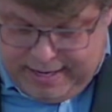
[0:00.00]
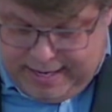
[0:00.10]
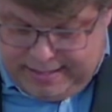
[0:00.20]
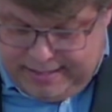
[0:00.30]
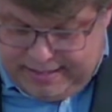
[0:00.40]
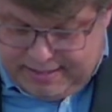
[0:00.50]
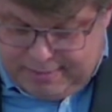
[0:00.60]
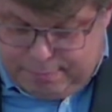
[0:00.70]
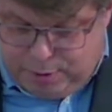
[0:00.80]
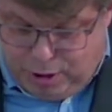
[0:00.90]
and
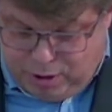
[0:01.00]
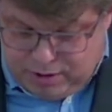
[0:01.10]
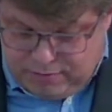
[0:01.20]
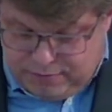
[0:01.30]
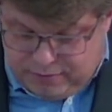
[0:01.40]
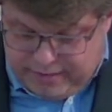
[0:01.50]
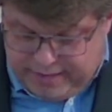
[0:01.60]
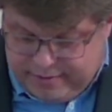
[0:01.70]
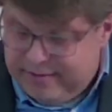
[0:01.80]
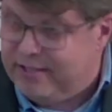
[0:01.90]
his plot for
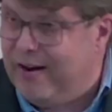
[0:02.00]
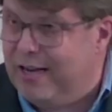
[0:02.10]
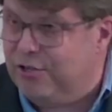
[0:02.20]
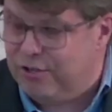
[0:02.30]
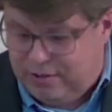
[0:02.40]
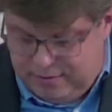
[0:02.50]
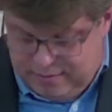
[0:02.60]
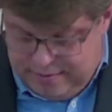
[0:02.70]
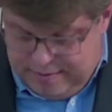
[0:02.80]
their destruction.